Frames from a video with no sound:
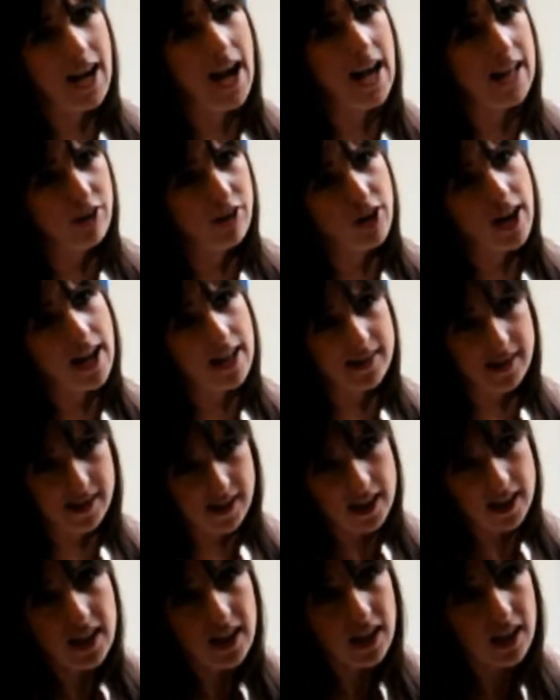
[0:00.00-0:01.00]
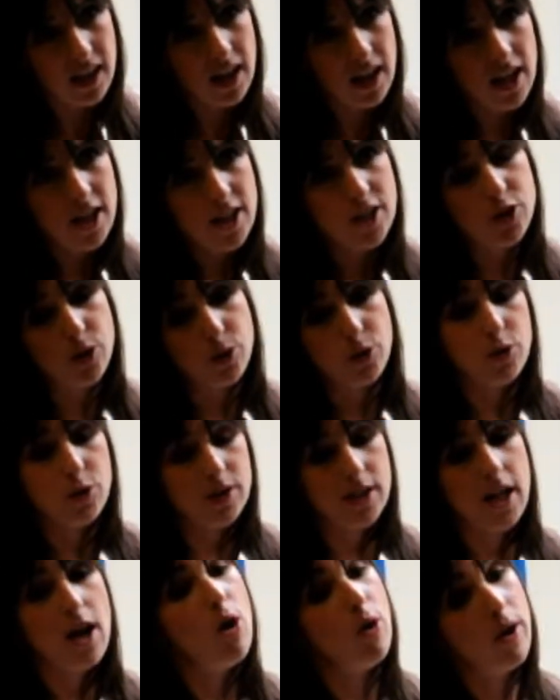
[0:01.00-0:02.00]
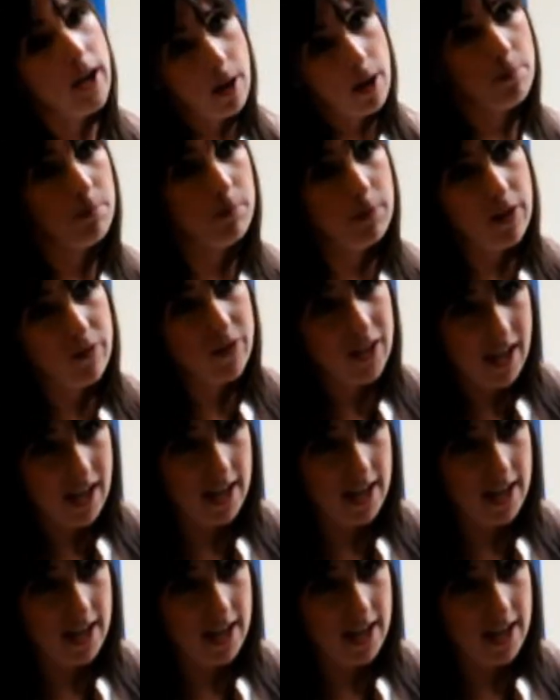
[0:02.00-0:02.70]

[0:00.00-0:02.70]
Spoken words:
can or can't see. So you say, okay, I'm giving it